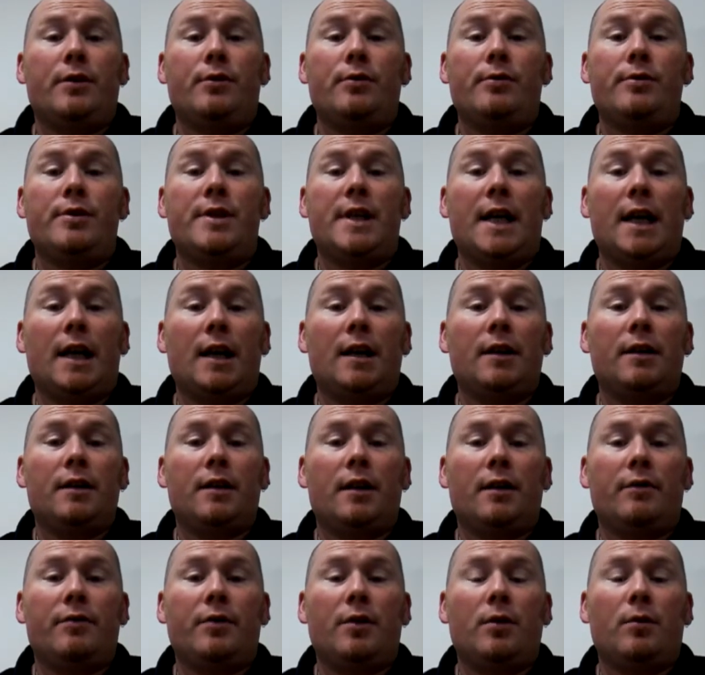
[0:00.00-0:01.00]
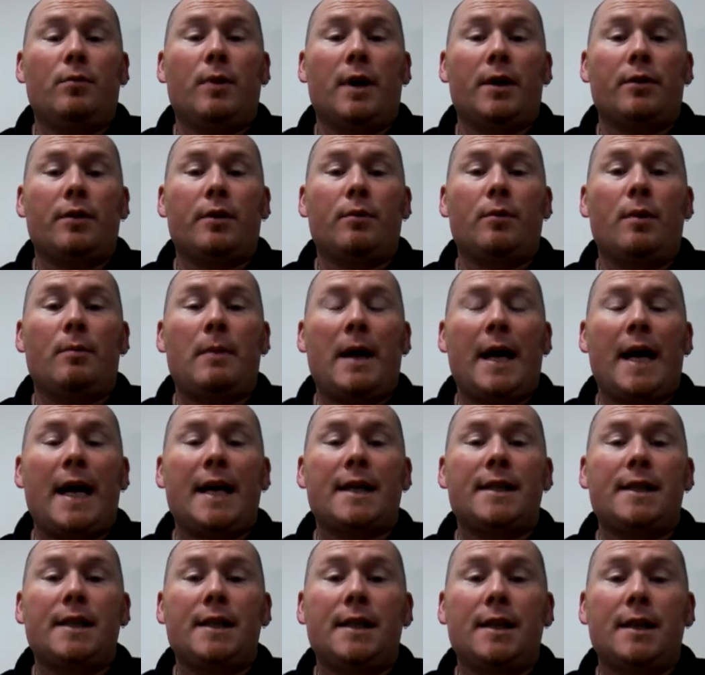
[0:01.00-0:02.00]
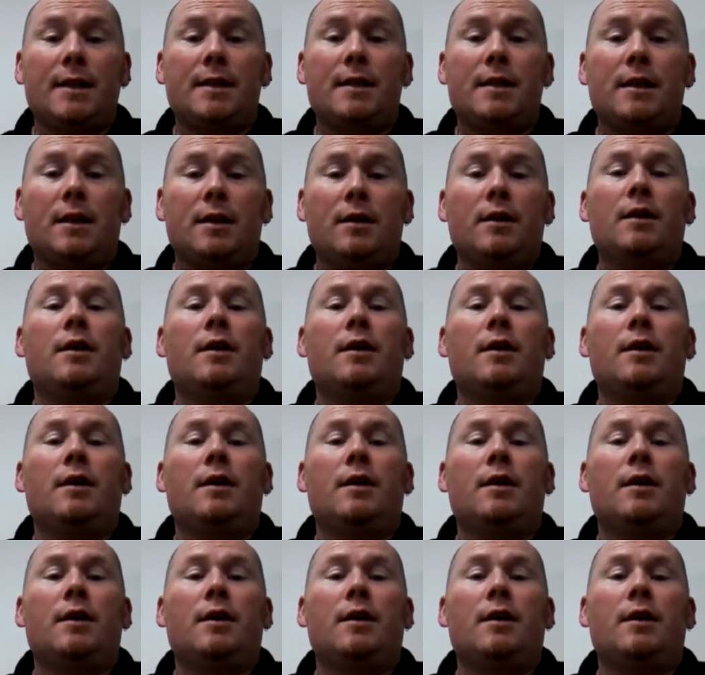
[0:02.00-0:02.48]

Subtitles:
in New Zealand, if you're wondering what my accent is.